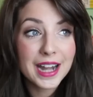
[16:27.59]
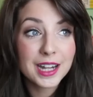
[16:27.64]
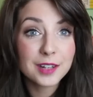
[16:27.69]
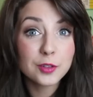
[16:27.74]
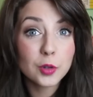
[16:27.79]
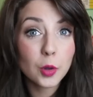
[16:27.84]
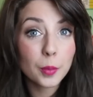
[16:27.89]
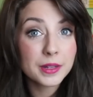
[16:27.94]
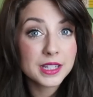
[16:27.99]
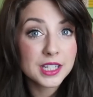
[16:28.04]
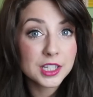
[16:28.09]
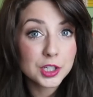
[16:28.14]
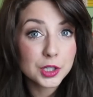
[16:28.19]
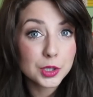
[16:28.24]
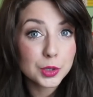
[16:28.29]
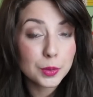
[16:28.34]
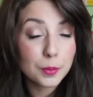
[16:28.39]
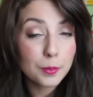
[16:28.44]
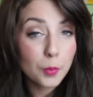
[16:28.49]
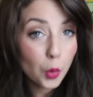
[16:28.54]
And if you want me to
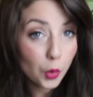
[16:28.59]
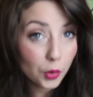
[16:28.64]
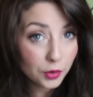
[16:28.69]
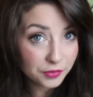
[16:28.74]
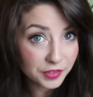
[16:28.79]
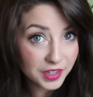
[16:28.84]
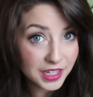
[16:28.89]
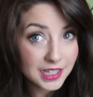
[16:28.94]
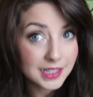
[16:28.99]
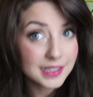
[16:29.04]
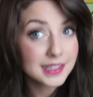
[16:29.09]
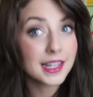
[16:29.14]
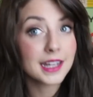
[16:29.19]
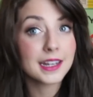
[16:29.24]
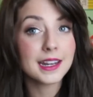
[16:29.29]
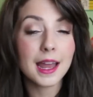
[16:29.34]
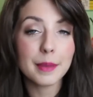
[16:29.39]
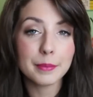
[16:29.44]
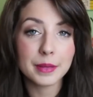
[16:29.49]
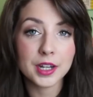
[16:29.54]
do more of these,
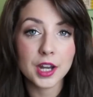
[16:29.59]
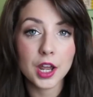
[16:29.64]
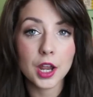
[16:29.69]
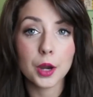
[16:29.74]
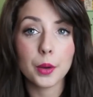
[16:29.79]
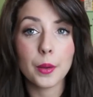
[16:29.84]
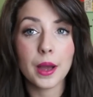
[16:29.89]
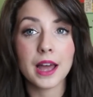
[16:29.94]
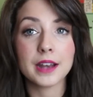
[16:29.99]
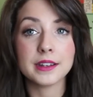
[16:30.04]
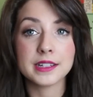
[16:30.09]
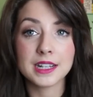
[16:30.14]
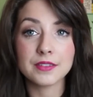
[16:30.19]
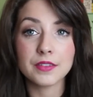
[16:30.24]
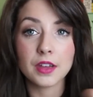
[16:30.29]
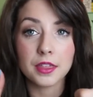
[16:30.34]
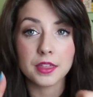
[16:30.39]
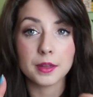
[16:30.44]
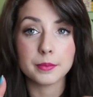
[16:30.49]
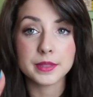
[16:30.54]
then let me know and
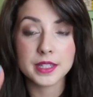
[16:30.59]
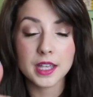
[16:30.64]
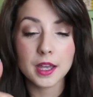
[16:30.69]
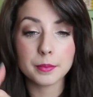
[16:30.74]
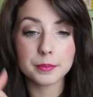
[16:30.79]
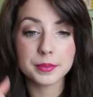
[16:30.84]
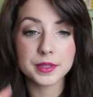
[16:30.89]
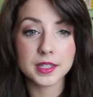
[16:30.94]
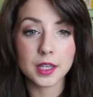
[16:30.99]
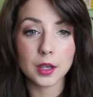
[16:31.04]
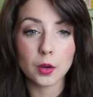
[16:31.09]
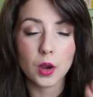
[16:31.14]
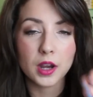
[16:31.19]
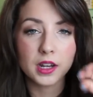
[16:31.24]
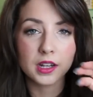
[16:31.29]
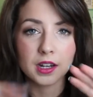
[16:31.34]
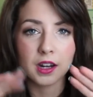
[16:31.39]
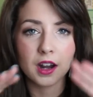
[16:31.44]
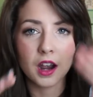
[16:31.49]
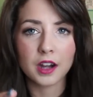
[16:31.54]
give it a thumbs up so
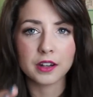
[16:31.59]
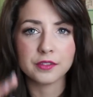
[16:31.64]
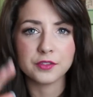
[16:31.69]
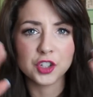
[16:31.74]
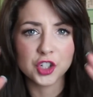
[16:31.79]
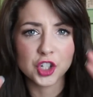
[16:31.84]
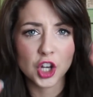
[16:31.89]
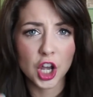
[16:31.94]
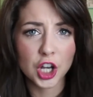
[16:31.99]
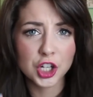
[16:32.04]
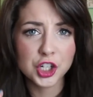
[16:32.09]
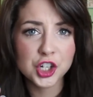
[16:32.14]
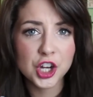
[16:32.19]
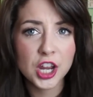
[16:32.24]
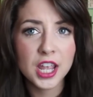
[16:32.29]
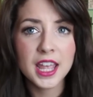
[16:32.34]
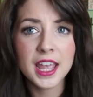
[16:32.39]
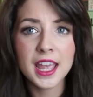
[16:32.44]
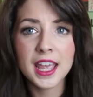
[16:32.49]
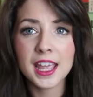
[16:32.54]
I can kind of judge.